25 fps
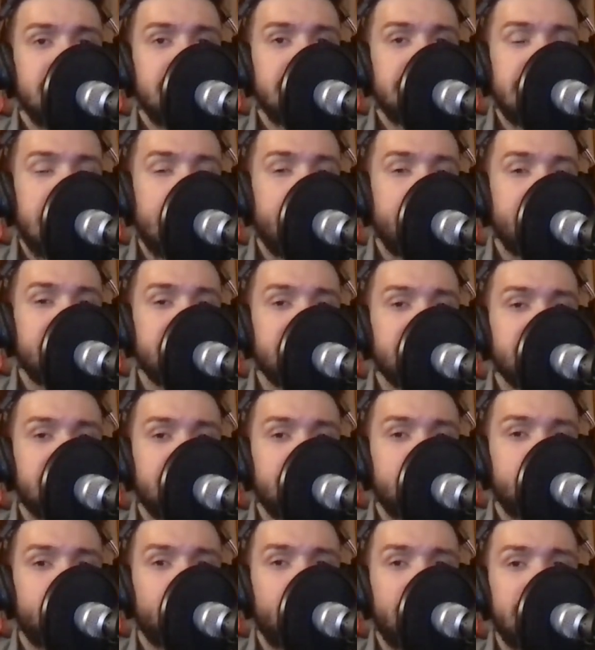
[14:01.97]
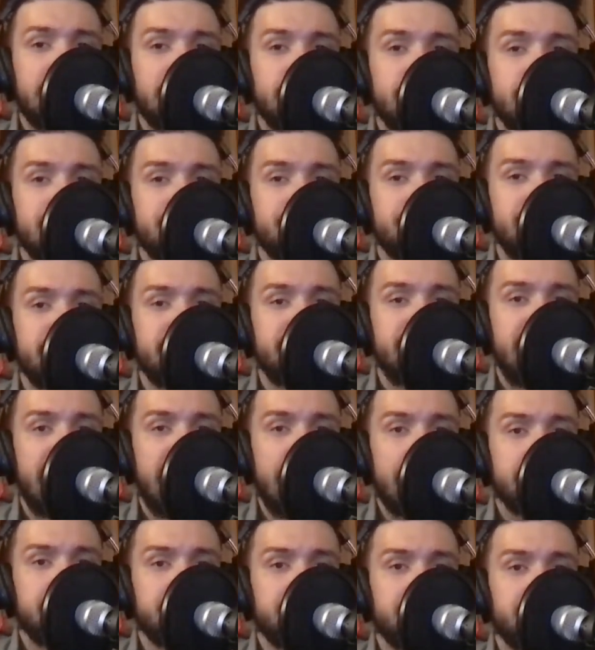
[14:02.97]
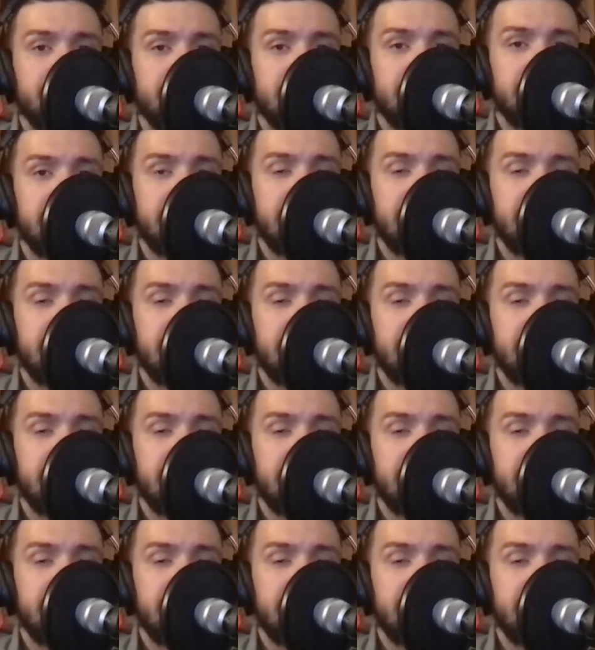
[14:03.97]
Now, he does have a brand new injury in the hamstring.